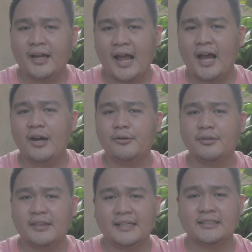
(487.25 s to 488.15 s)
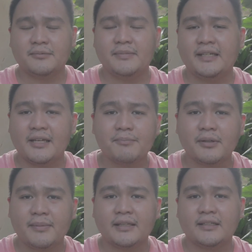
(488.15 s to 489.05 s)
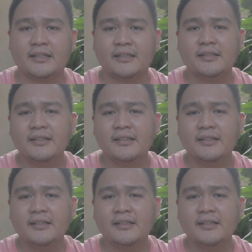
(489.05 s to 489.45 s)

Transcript: how things are being implemented